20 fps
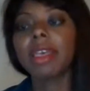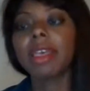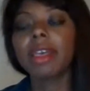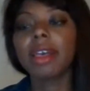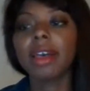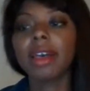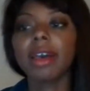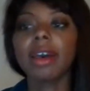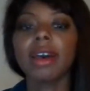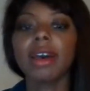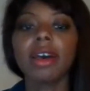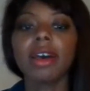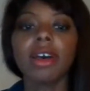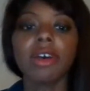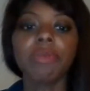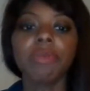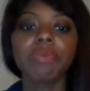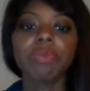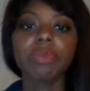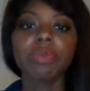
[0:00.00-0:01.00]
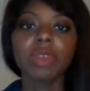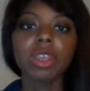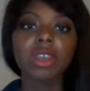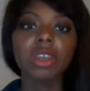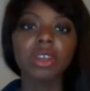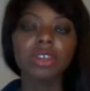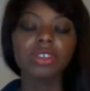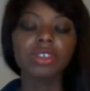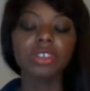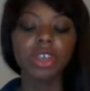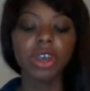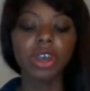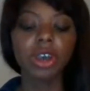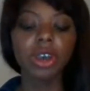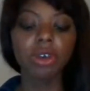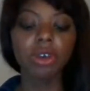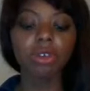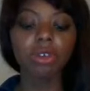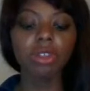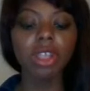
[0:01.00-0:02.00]
Um, so
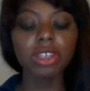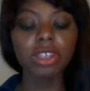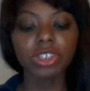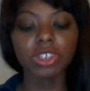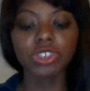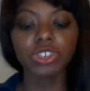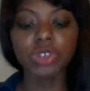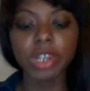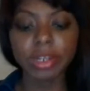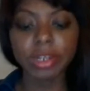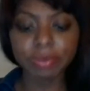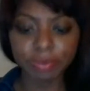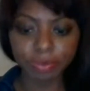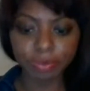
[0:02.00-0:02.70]
long story short,